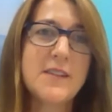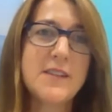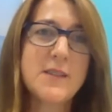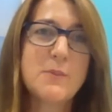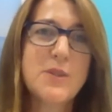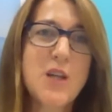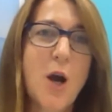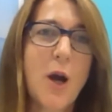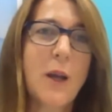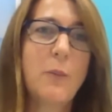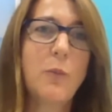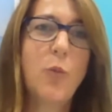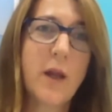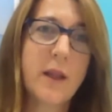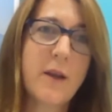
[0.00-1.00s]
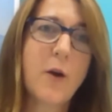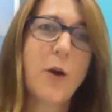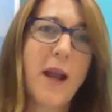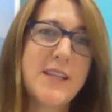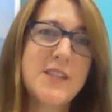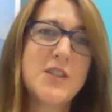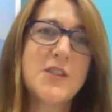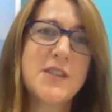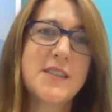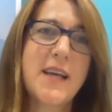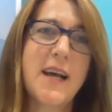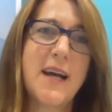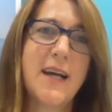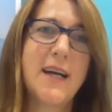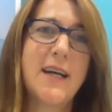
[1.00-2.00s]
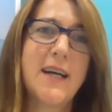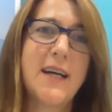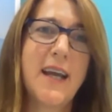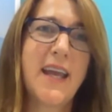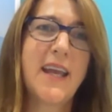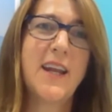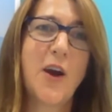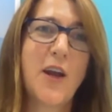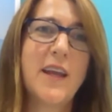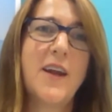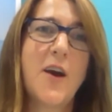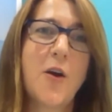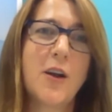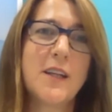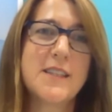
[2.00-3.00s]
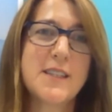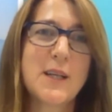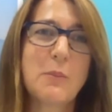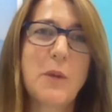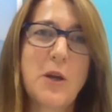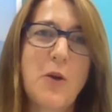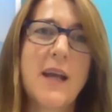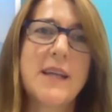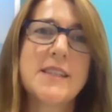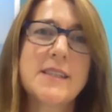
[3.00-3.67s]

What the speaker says: some time with our agents in Ireland. It'll be great.